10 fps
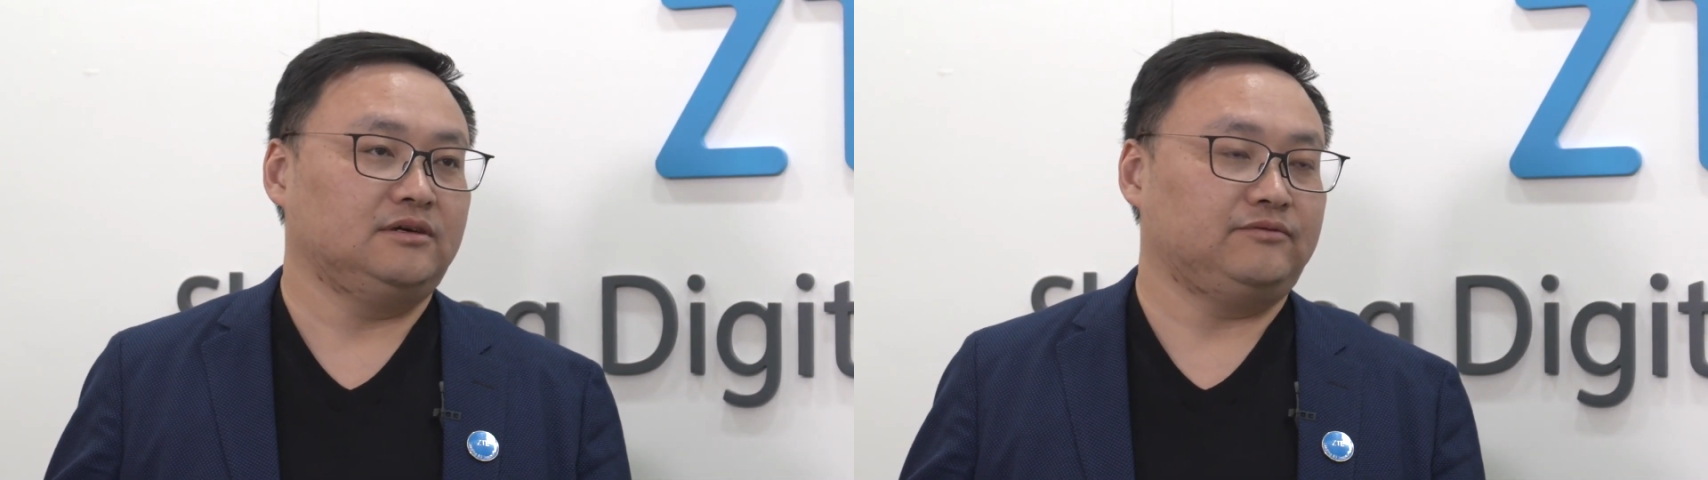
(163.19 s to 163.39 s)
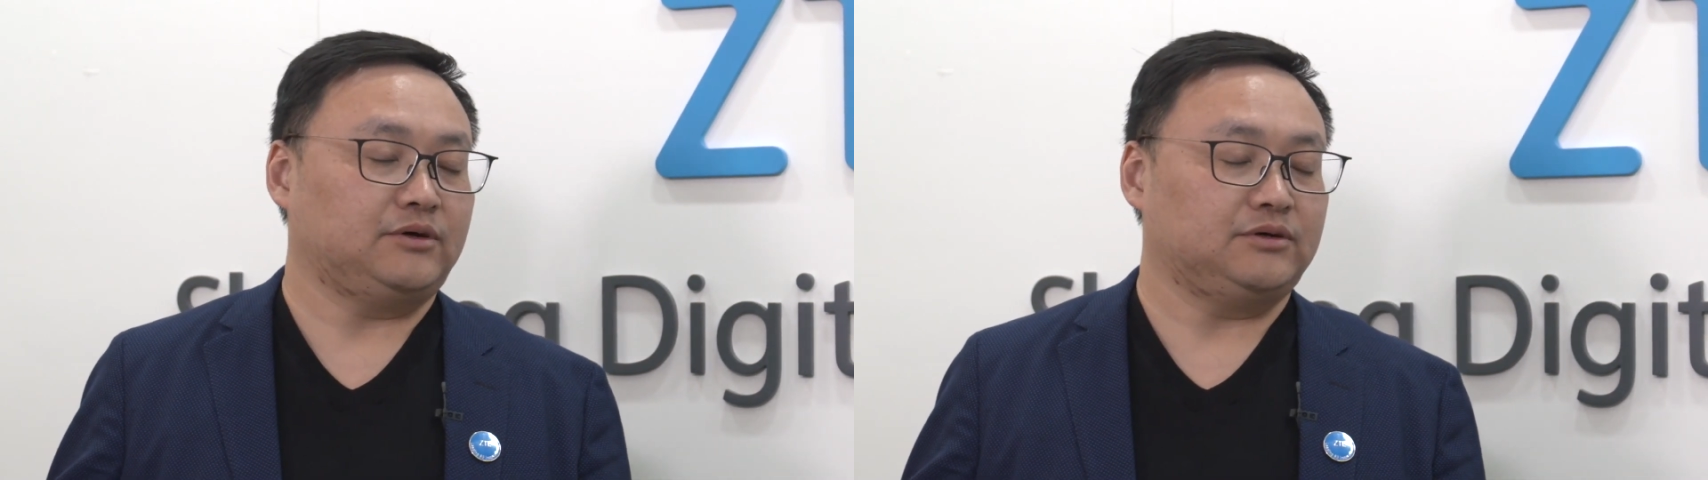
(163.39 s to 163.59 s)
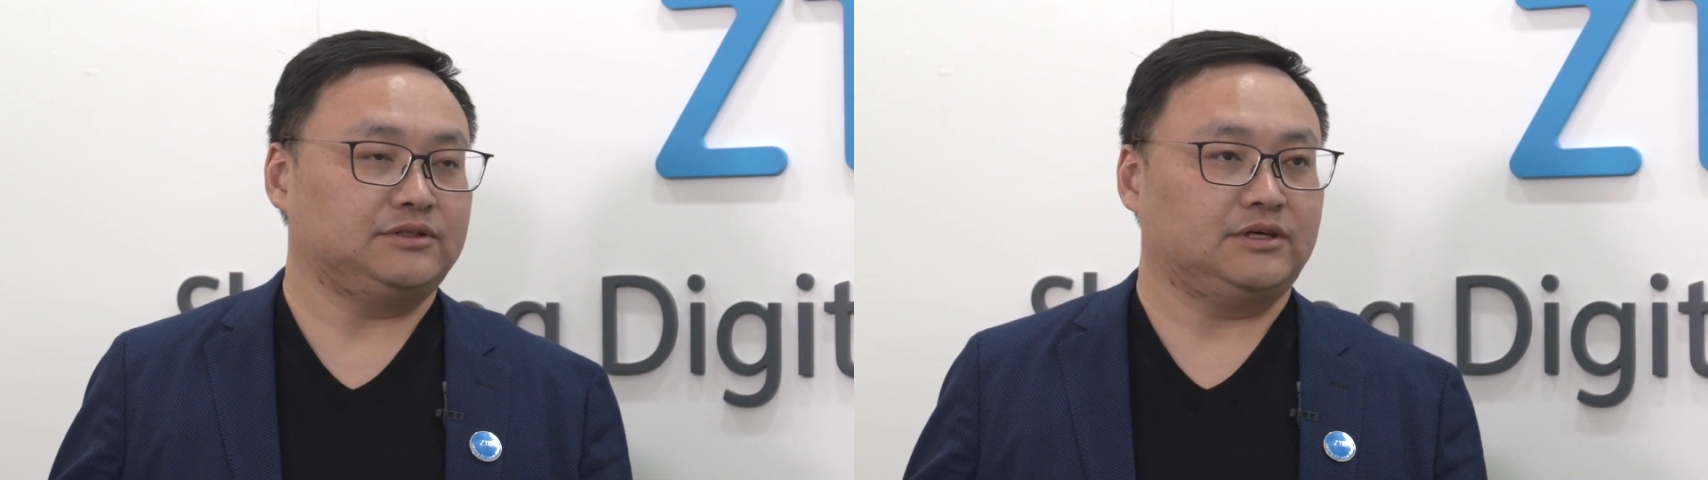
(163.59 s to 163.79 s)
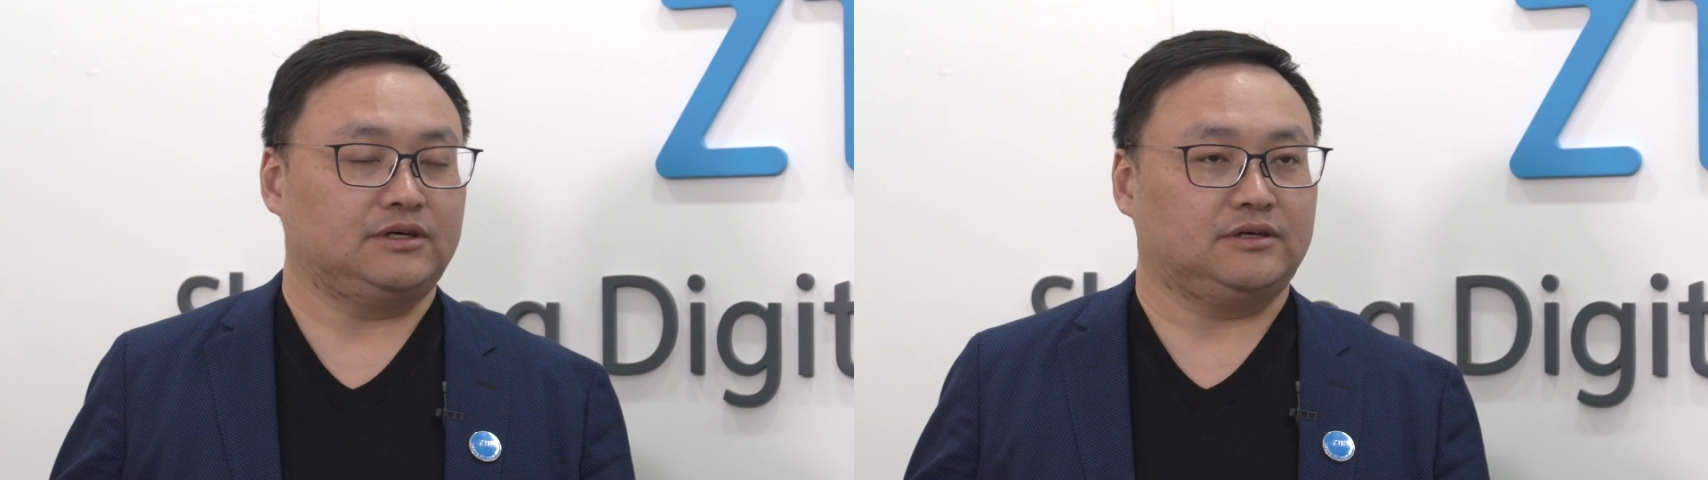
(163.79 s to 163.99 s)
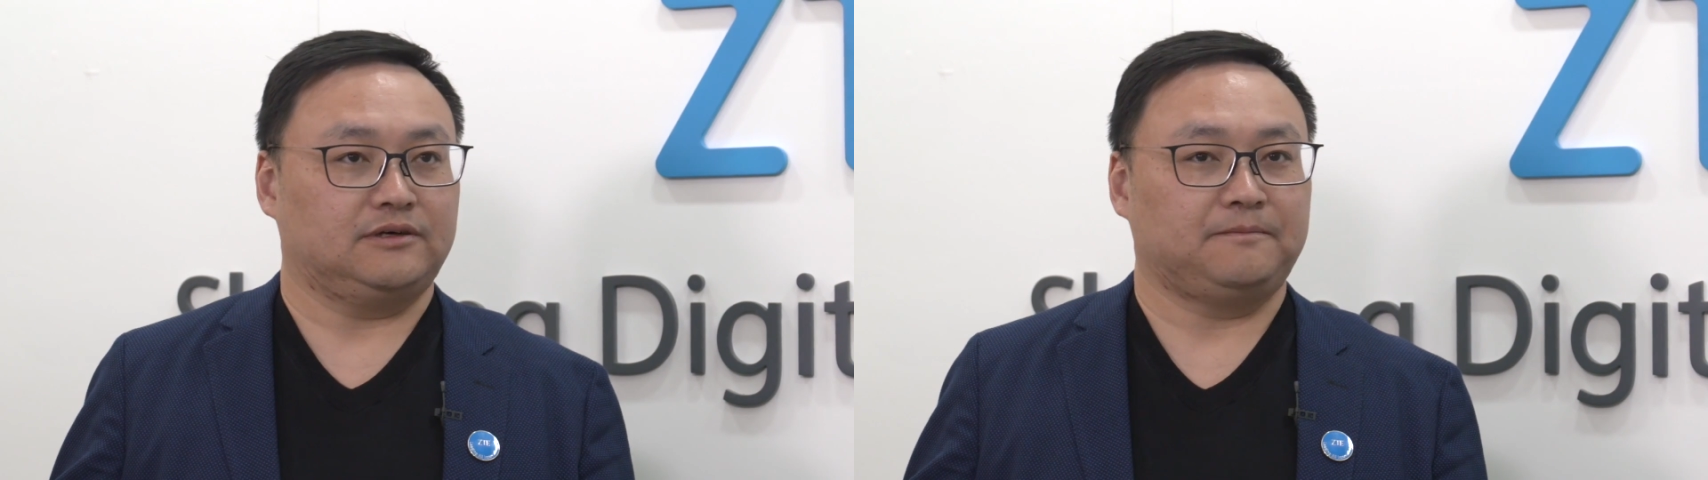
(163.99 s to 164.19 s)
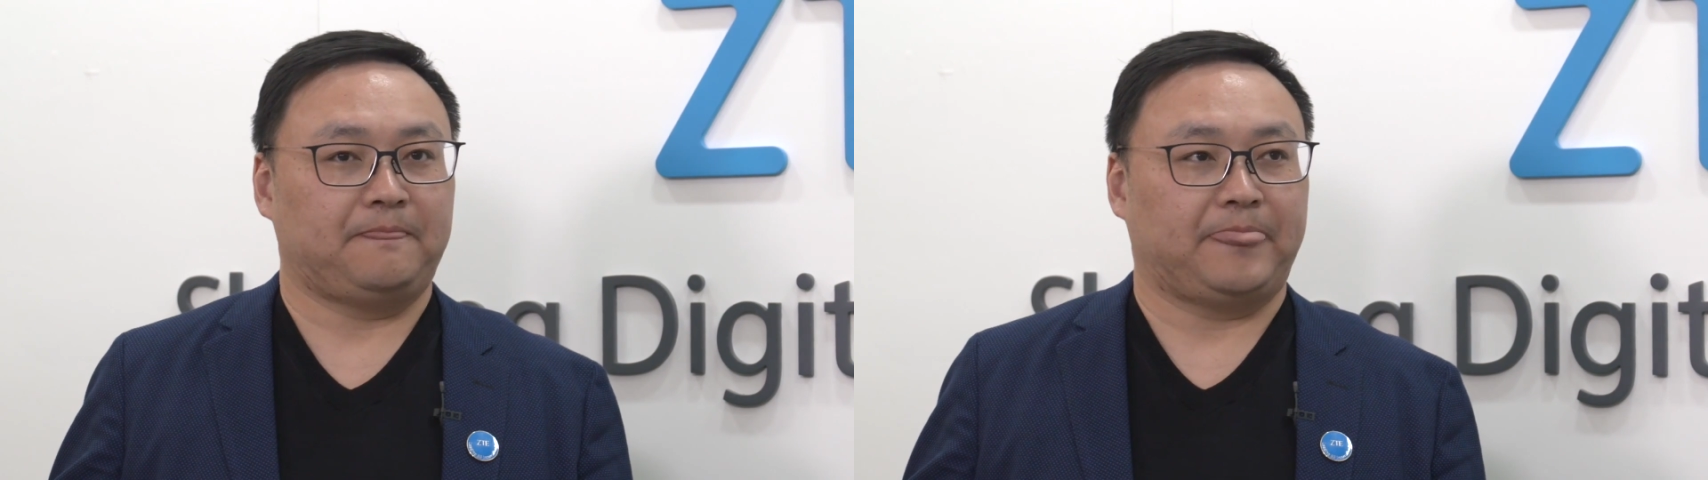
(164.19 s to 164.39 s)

for the